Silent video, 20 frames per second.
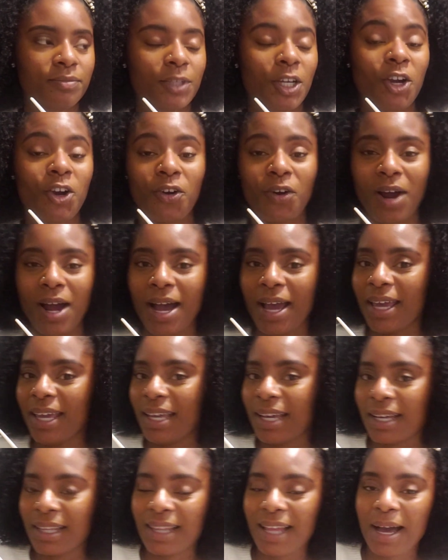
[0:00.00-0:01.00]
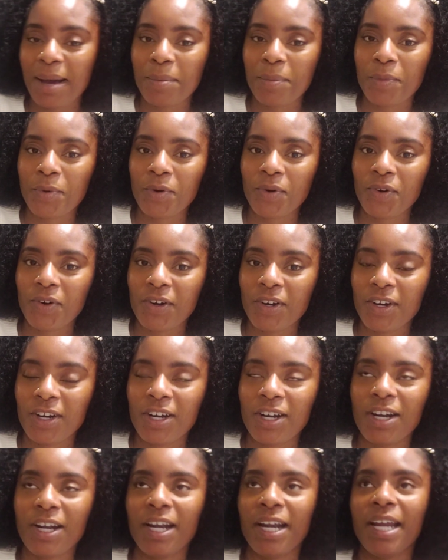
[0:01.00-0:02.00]
crying a lot
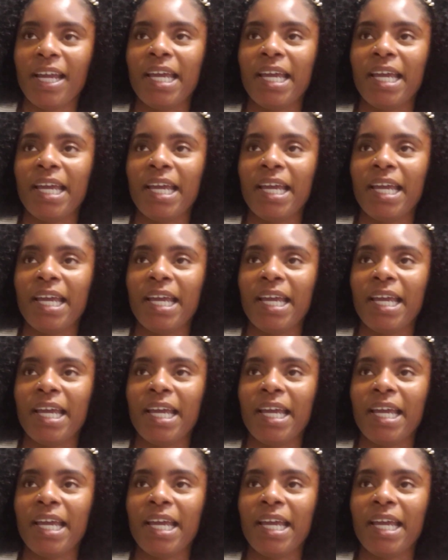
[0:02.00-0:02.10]
more